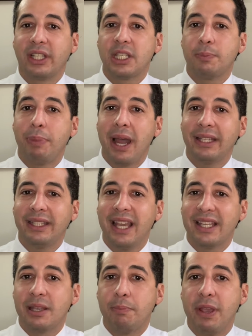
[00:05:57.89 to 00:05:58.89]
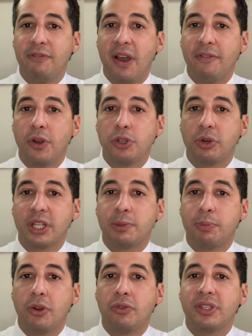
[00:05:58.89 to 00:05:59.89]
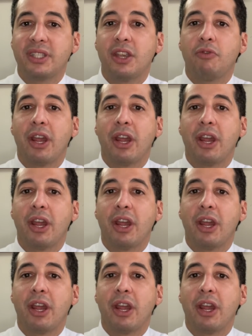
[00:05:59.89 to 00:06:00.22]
despite the S&P 500 experiencing